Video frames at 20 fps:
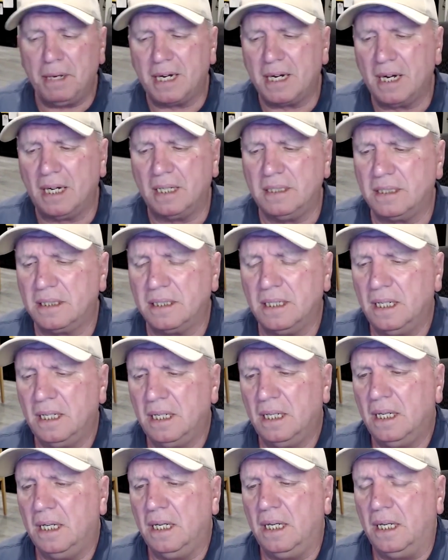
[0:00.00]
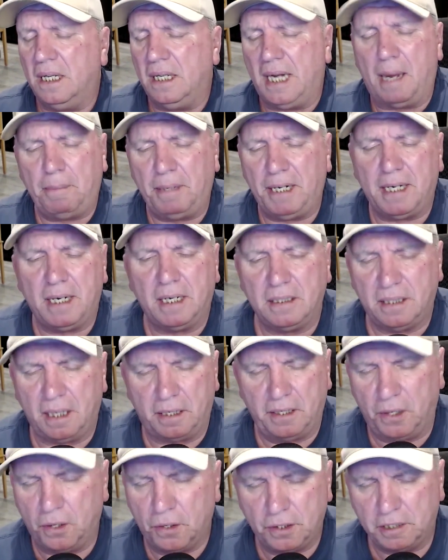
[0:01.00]
Because not because
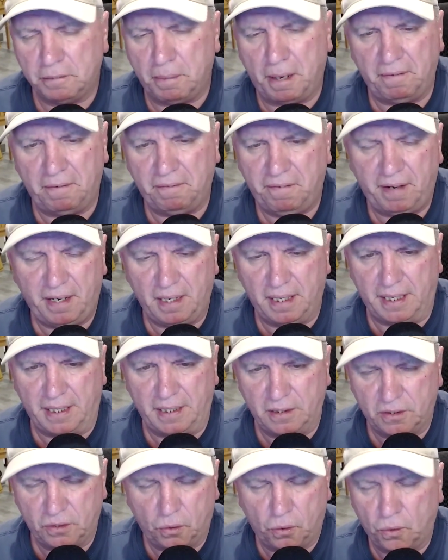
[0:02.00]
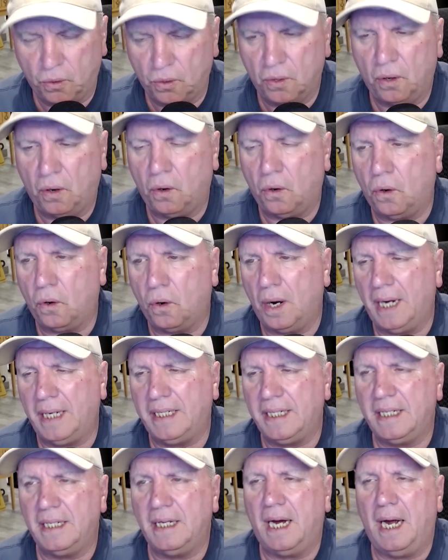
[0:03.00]
it hurts my feelings or or I
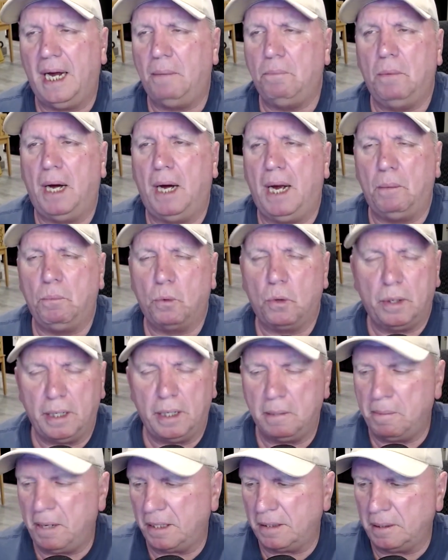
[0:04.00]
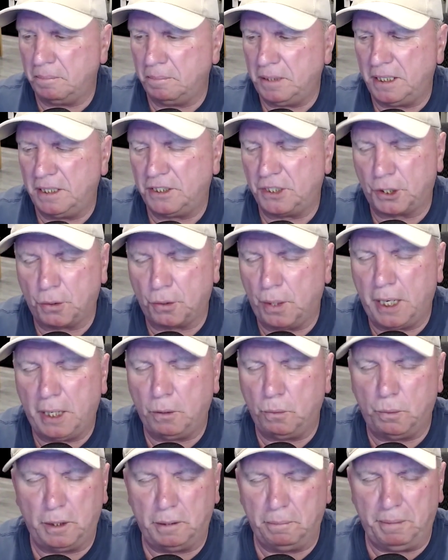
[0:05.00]
did I'm I'm worried about them
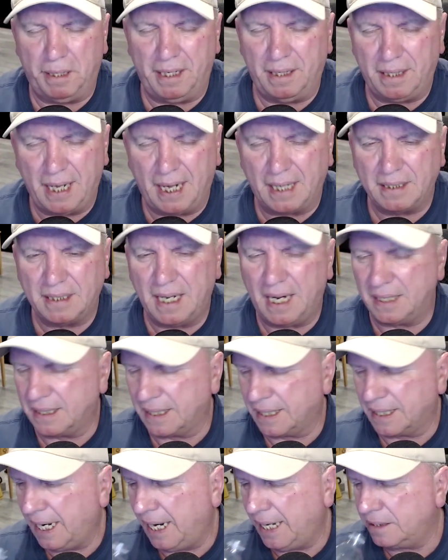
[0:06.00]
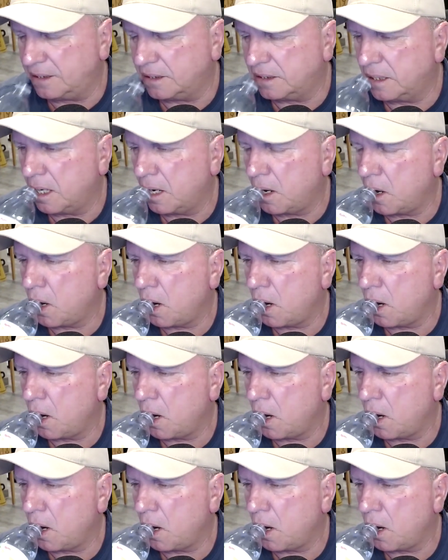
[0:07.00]
disagreeing with me. That's not the case.